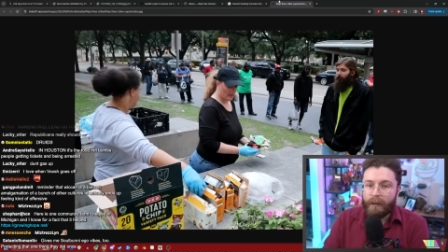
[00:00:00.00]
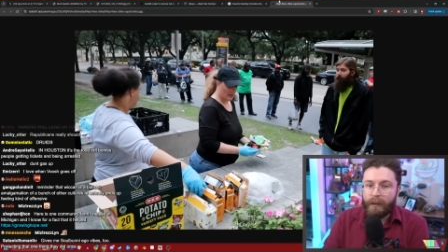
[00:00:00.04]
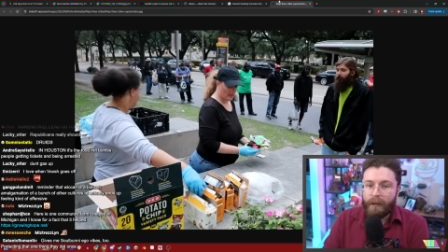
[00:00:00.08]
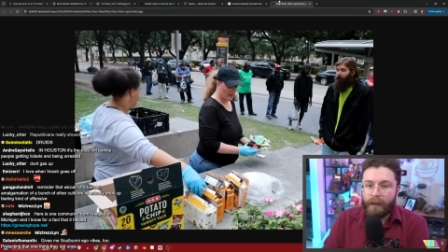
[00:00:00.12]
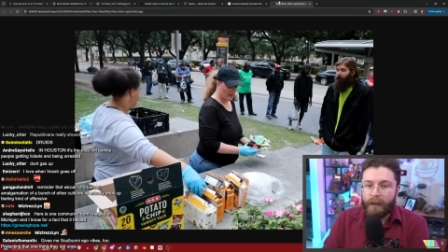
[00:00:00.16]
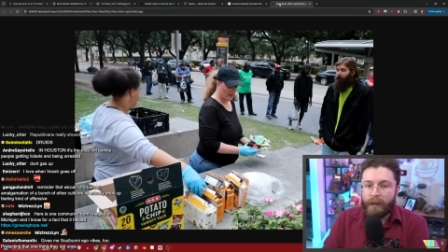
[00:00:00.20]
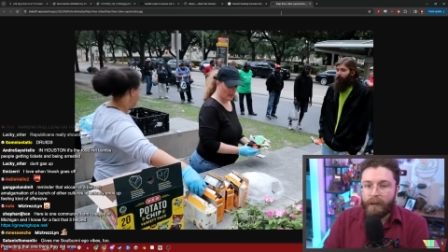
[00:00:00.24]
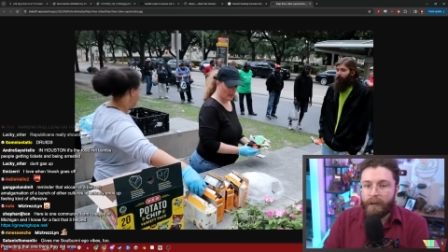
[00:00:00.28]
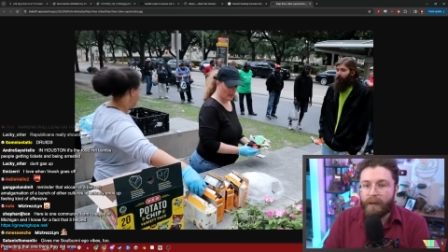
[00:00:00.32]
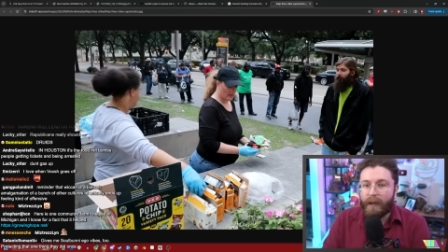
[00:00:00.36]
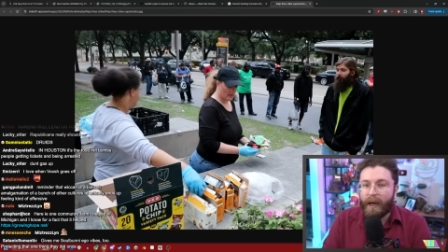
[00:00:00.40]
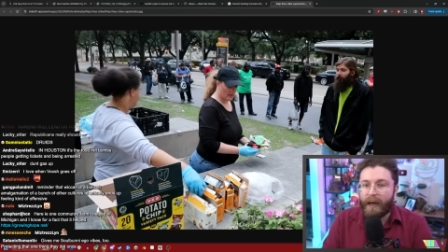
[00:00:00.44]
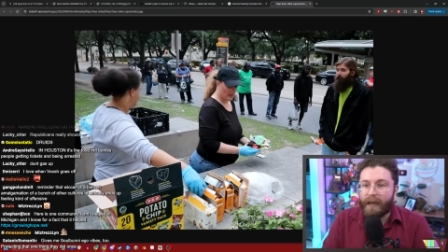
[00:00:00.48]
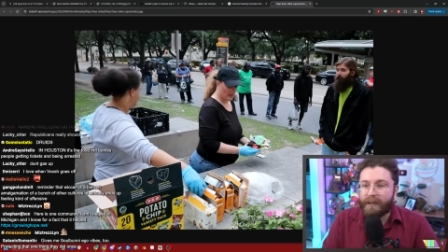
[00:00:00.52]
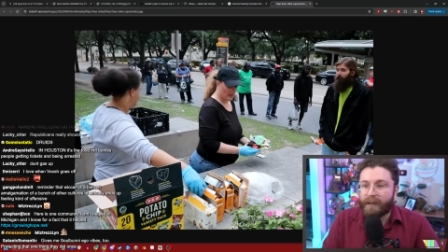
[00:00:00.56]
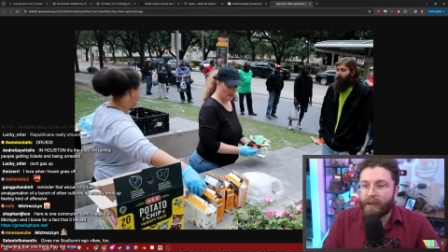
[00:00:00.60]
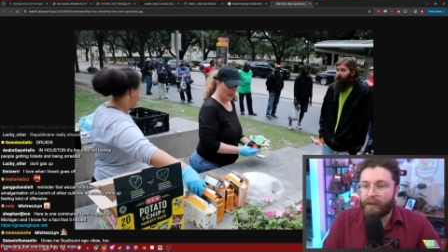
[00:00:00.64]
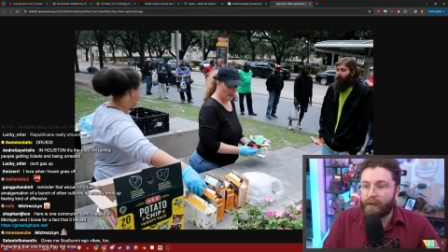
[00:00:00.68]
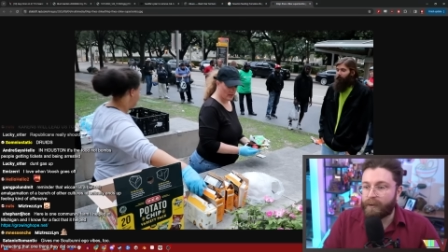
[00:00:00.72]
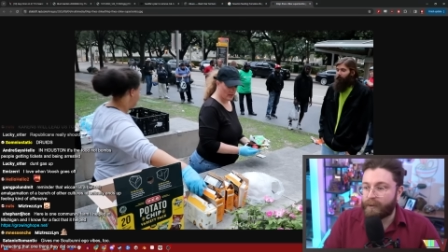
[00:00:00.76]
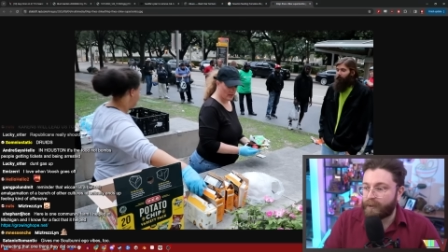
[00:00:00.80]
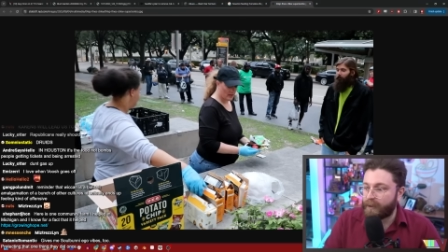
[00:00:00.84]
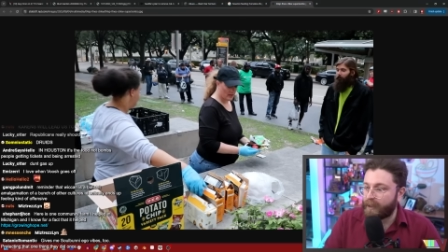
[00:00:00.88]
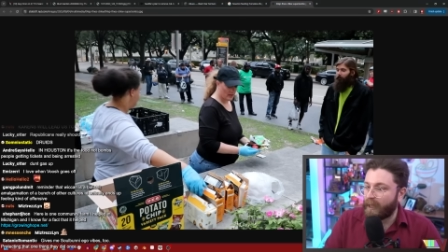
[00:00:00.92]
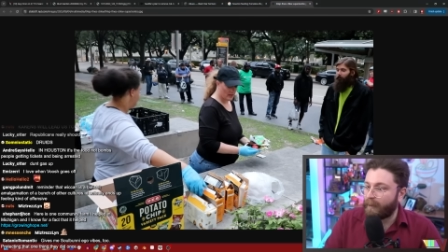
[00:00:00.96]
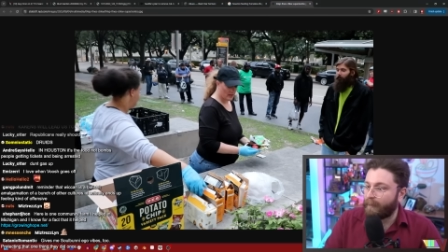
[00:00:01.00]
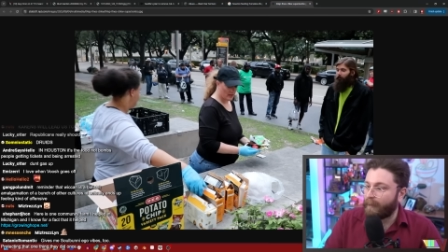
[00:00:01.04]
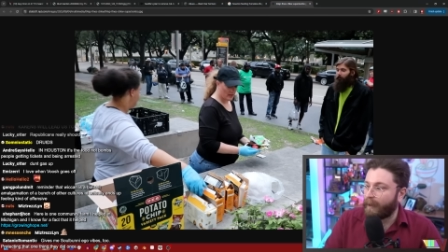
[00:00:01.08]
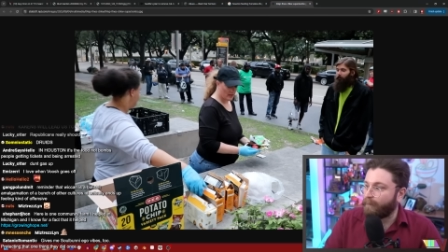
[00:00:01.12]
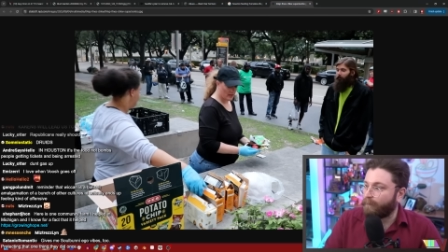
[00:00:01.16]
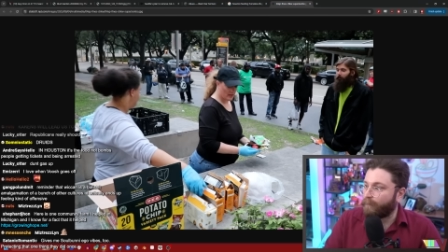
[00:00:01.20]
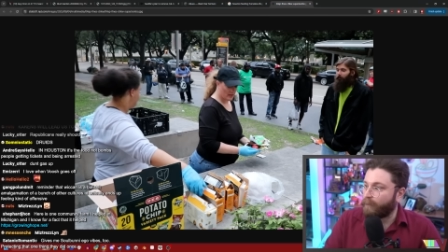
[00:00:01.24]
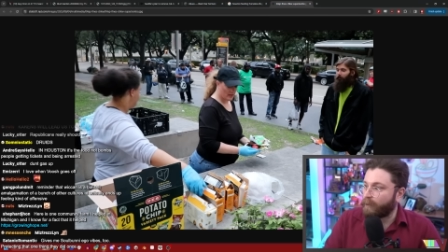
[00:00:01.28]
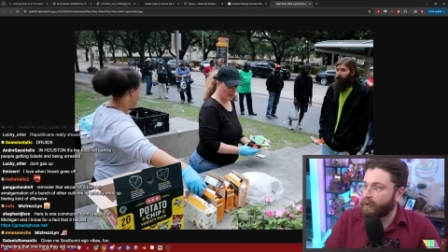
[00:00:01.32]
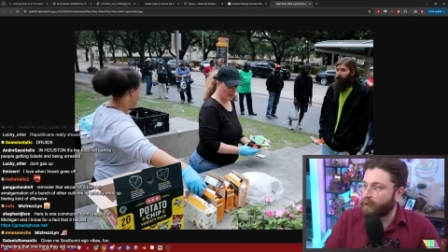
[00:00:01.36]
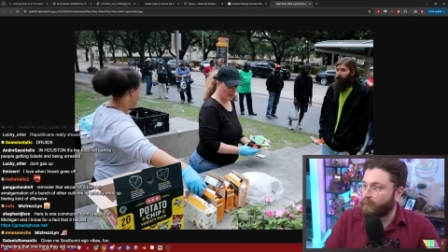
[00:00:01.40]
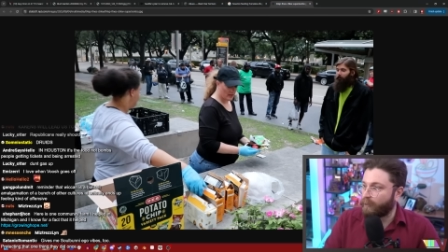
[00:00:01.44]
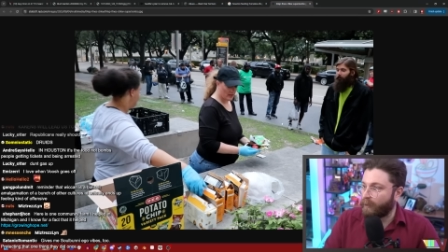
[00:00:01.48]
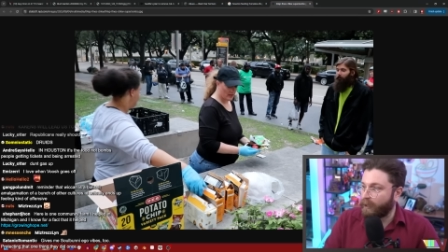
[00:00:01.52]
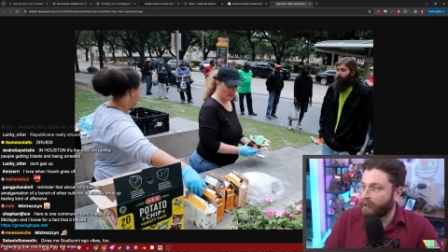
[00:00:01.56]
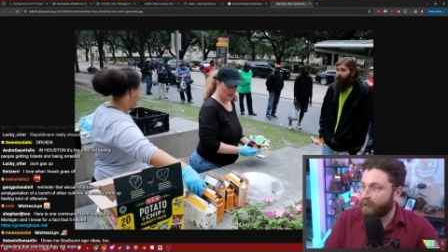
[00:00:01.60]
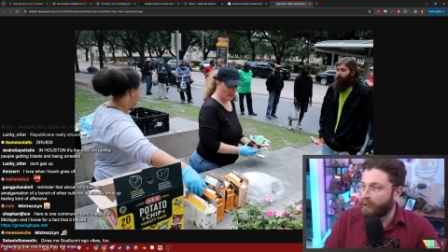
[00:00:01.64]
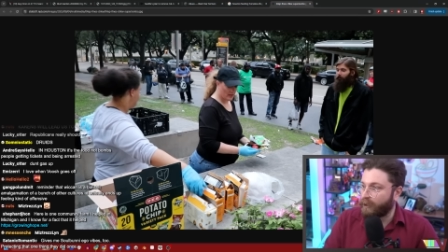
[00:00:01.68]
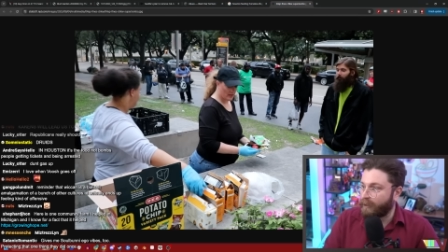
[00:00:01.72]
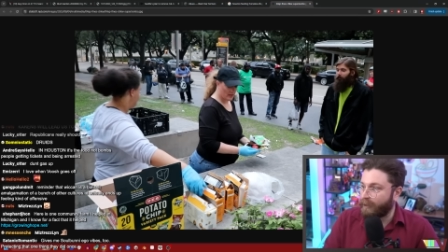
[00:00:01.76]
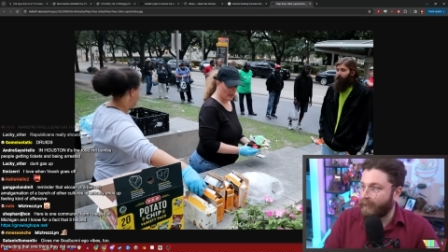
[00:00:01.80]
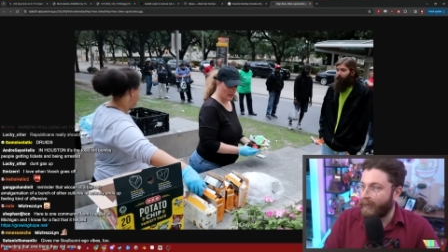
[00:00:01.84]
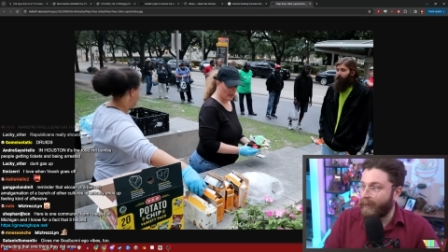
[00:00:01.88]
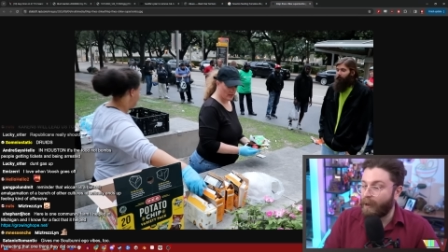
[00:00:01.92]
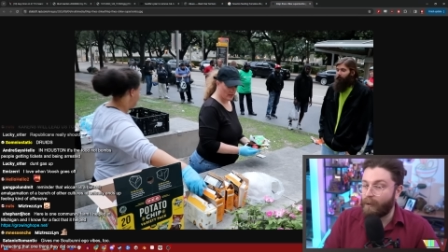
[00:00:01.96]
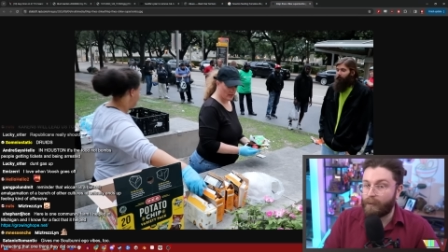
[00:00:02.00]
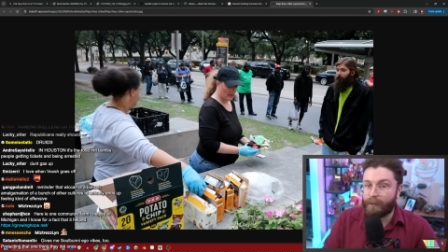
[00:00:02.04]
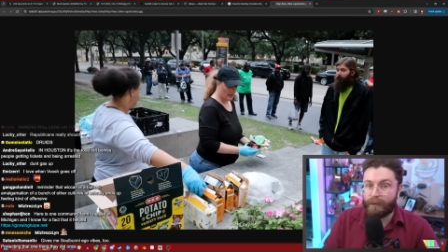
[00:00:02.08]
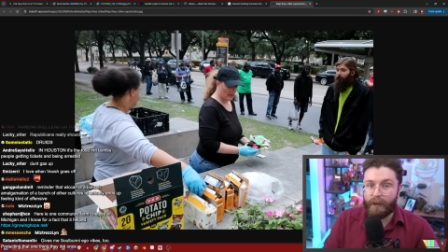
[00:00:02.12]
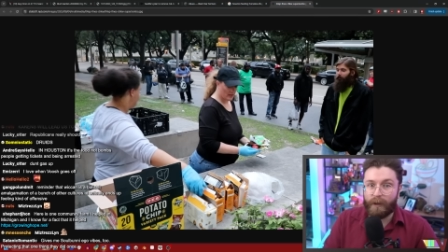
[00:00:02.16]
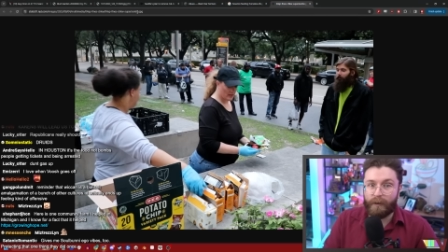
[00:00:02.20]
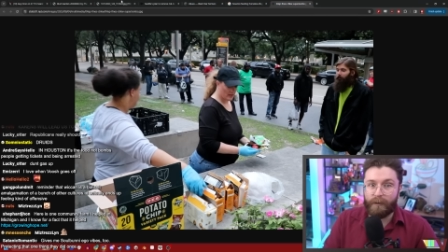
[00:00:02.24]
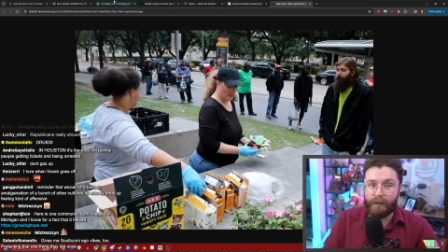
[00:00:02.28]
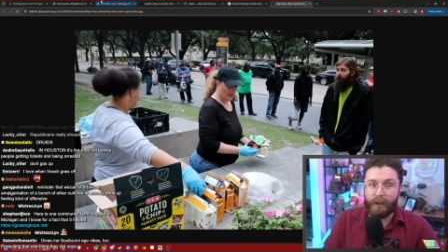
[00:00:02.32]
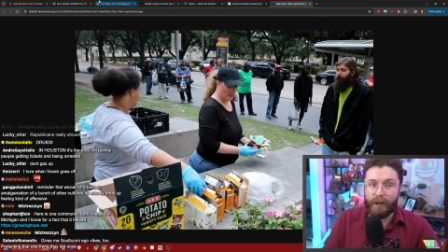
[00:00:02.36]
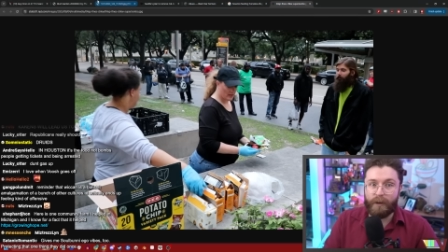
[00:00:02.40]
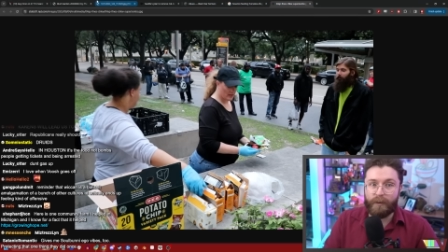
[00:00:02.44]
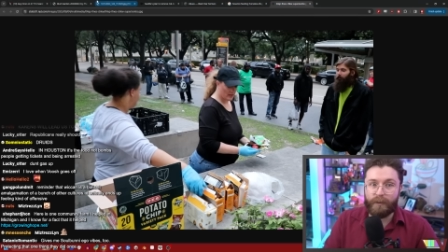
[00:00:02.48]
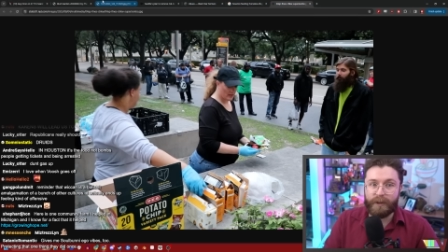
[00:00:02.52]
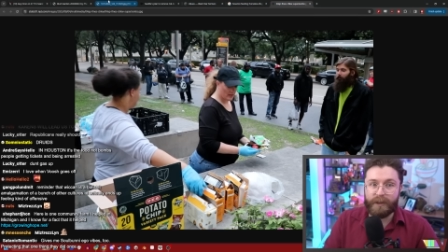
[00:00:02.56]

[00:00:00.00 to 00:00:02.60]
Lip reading: You guys understand my frustration now, don't you?